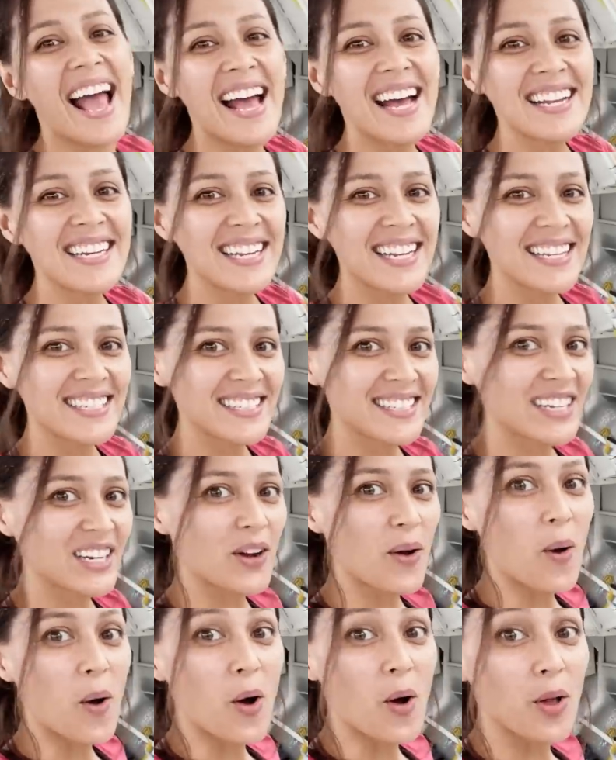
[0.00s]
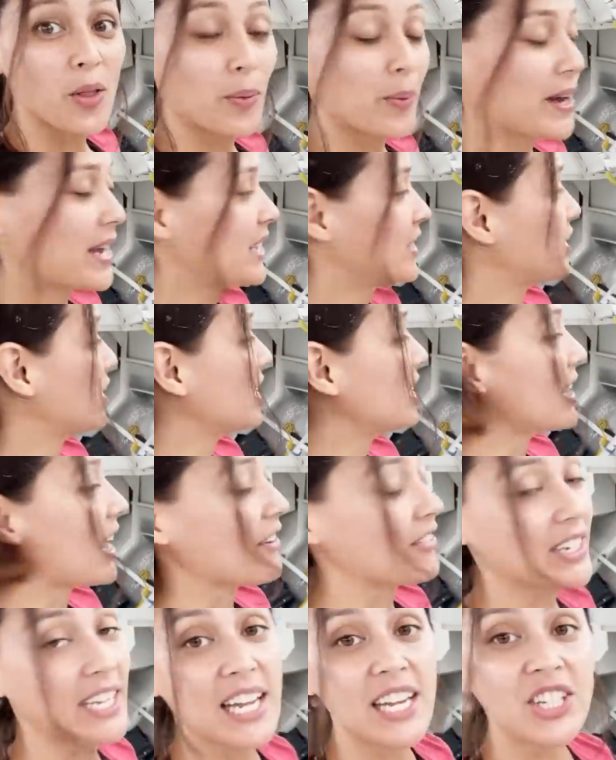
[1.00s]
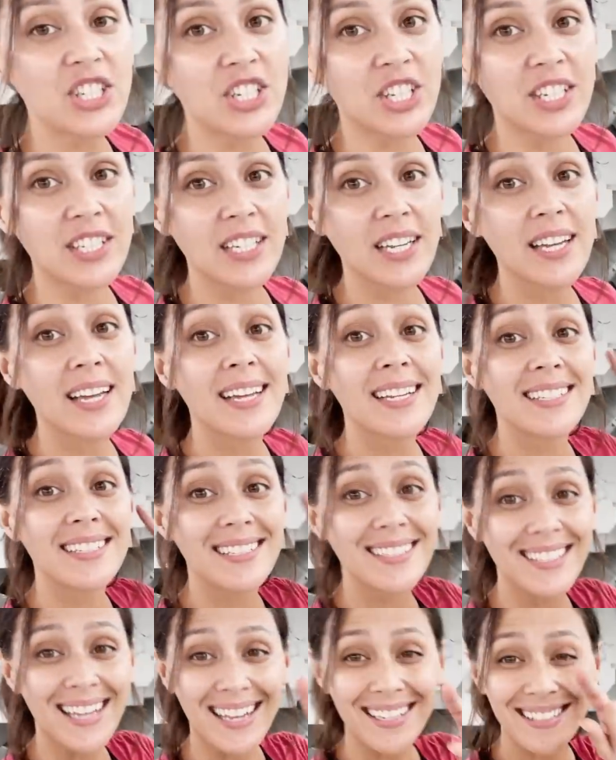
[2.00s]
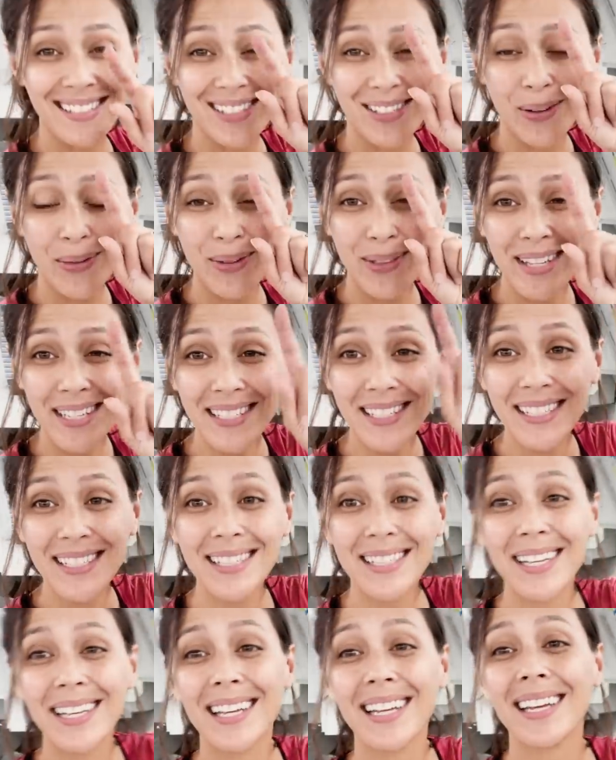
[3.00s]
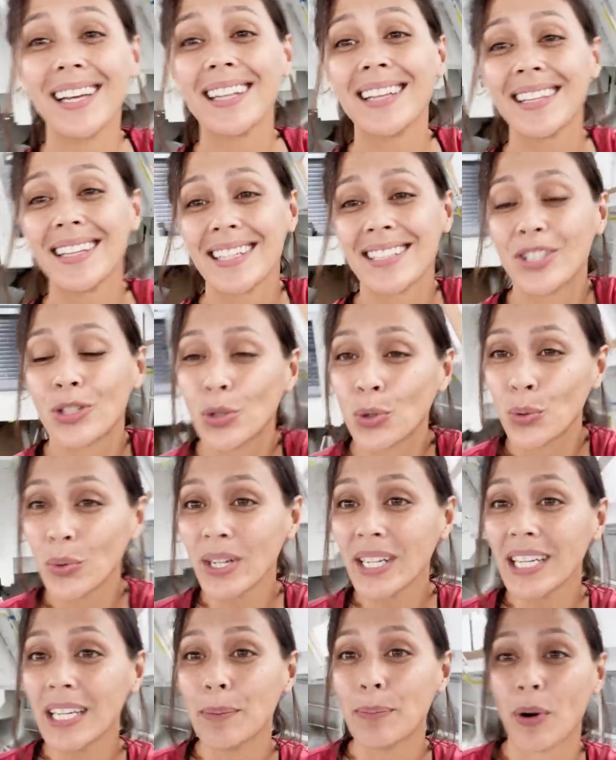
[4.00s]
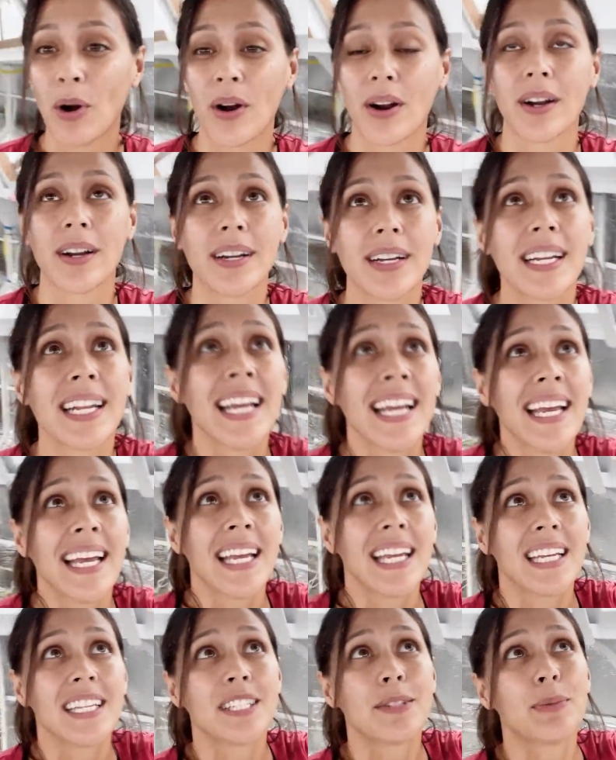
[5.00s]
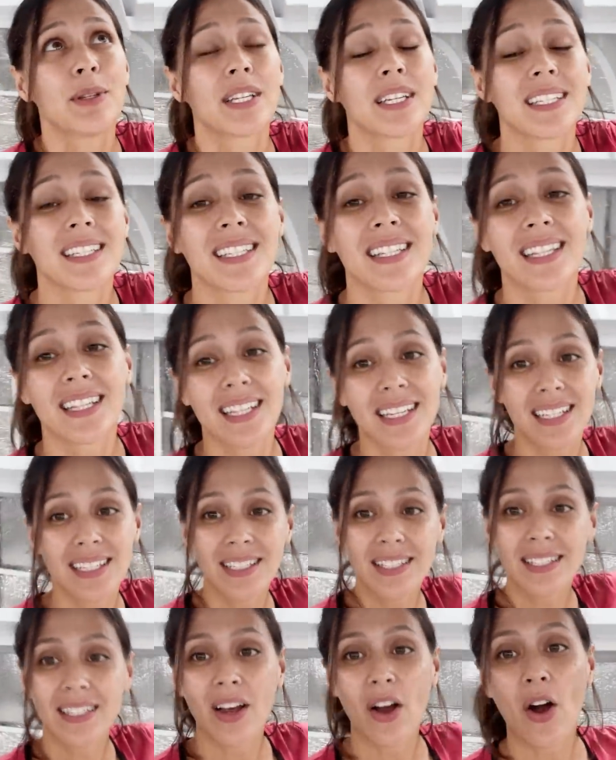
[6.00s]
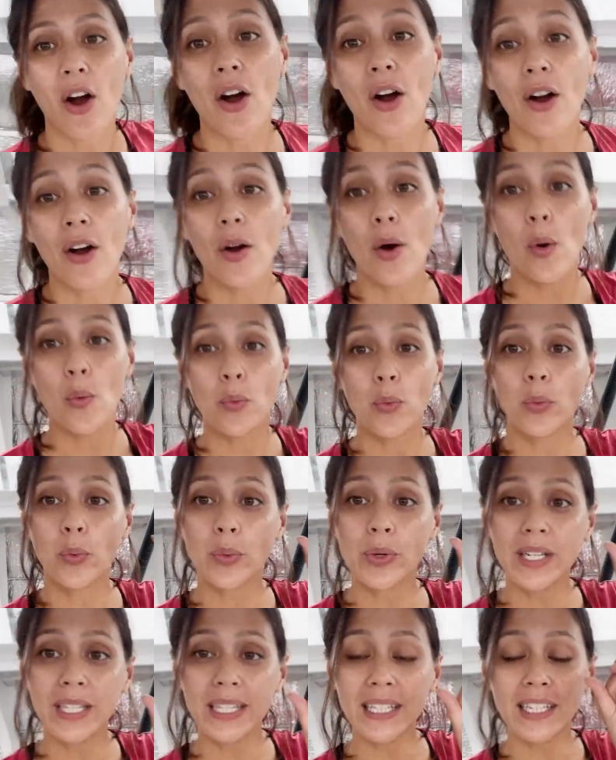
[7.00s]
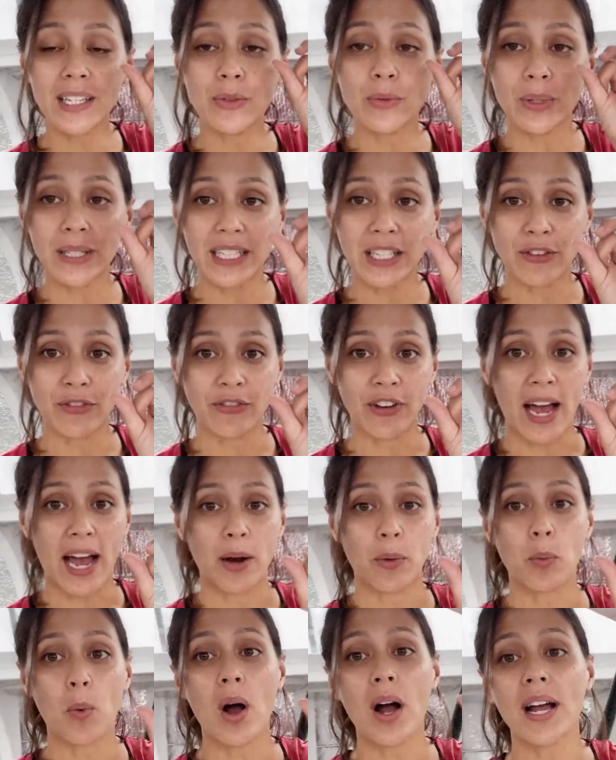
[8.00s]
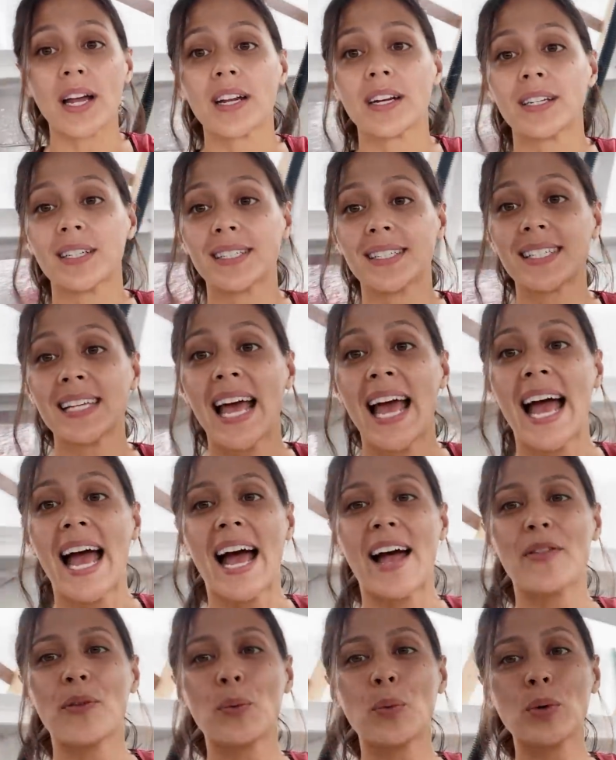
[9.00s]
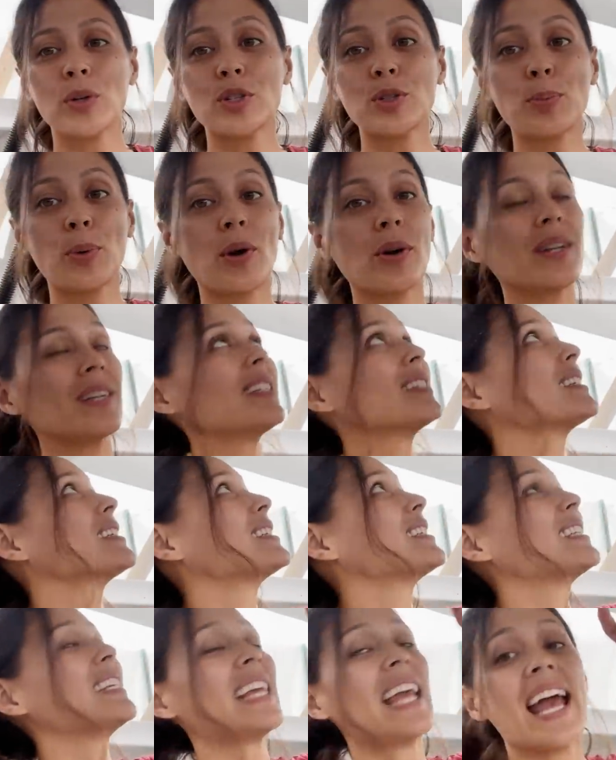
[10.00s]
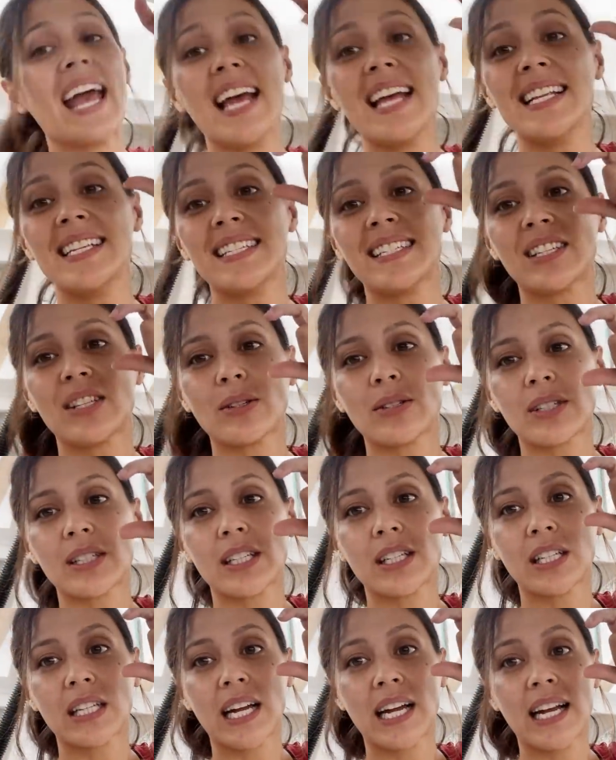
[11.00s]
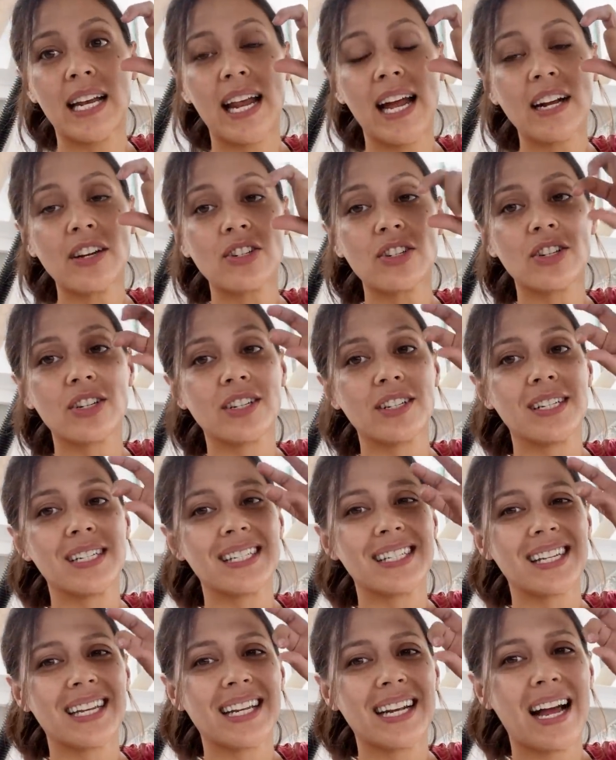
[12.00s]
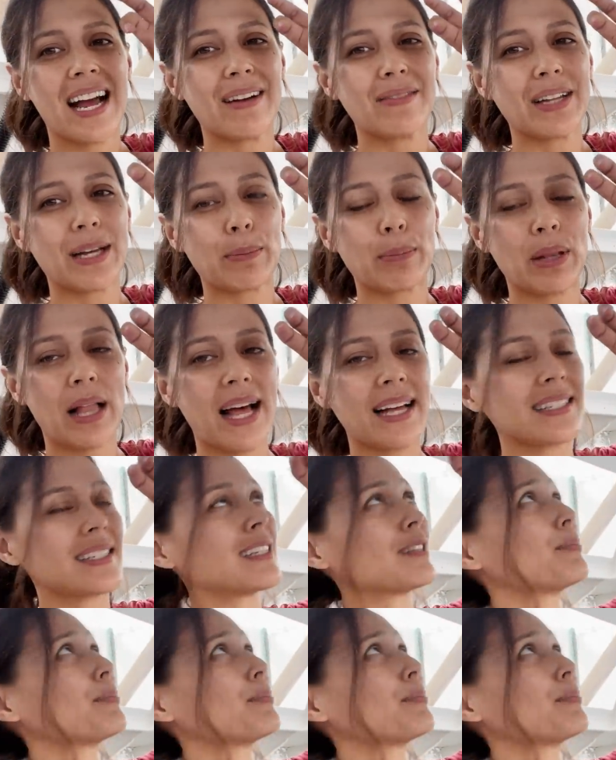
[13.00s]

and it's going to go all the way to the navigation desk. So this is the tricky part, is because these are really, really fat wires. And the worst part is the ends, those little connectors, they can have like plastic